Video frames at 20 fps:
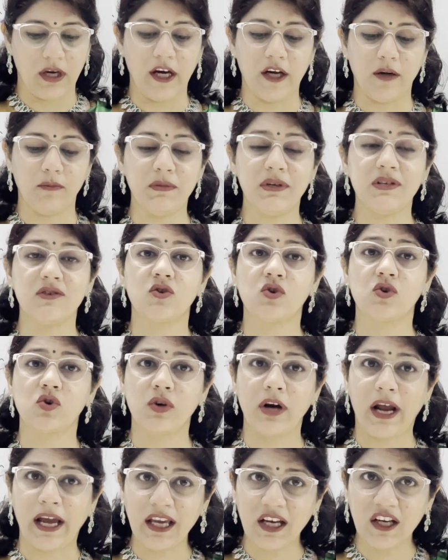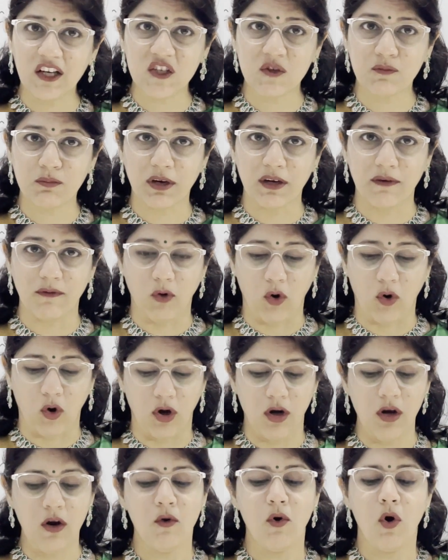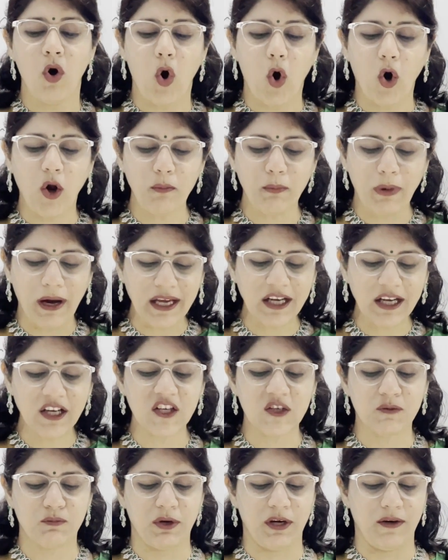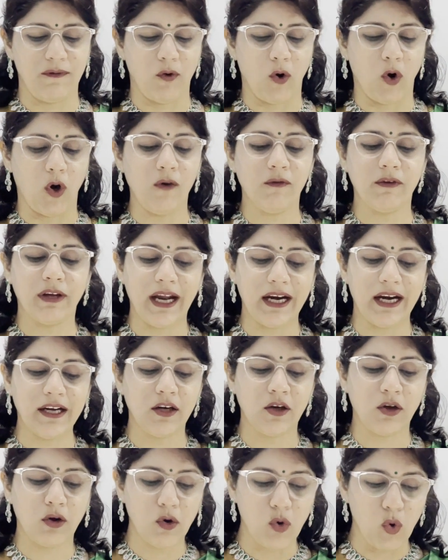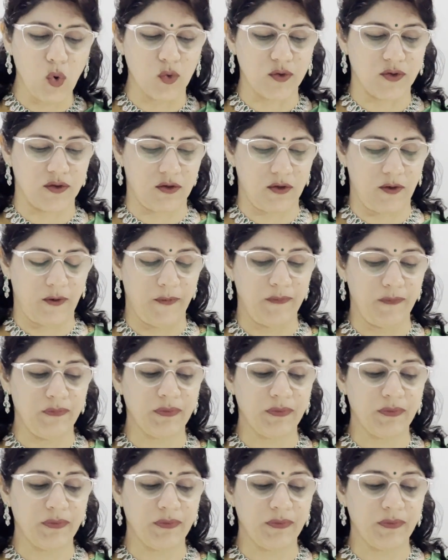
It means tricuspid valve or bicuspid valve get closed.